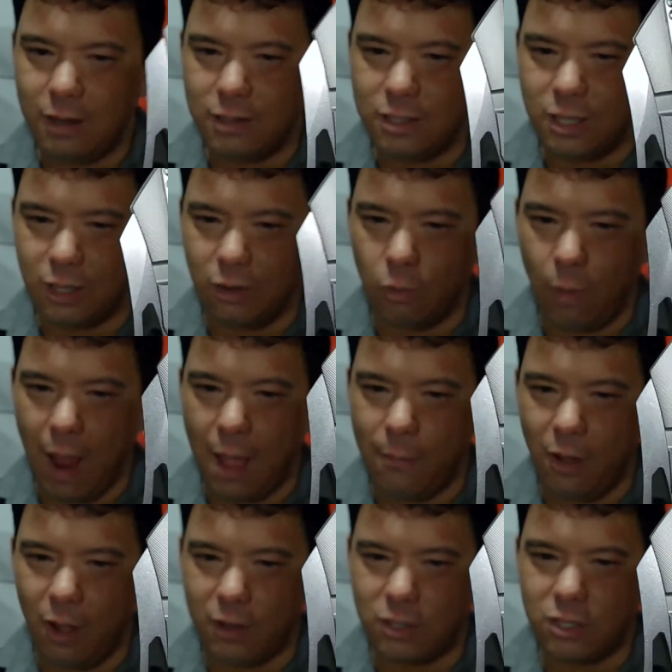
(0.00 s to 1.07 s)
to grab
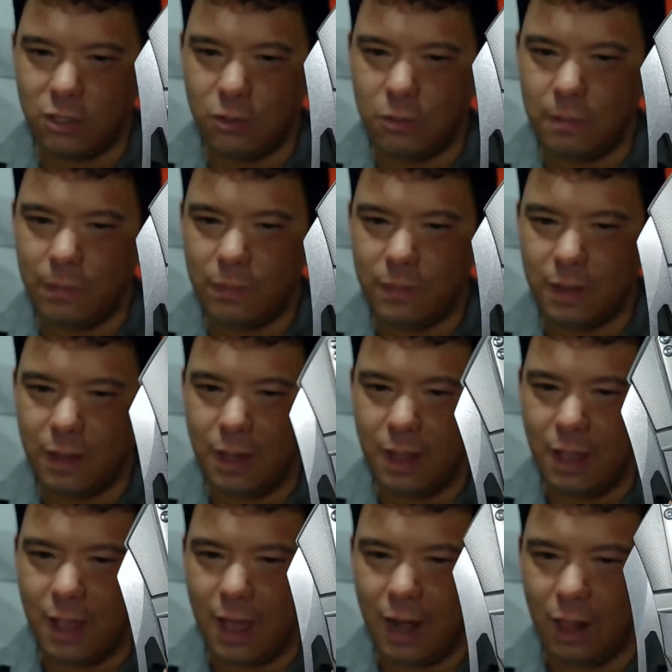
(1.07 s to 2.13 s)
onto.
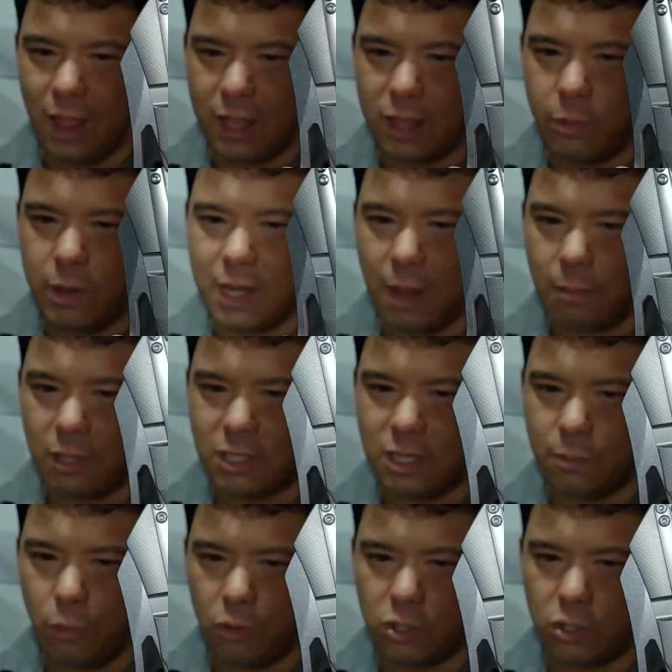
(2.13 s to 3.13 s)
And I like that we kept it simple.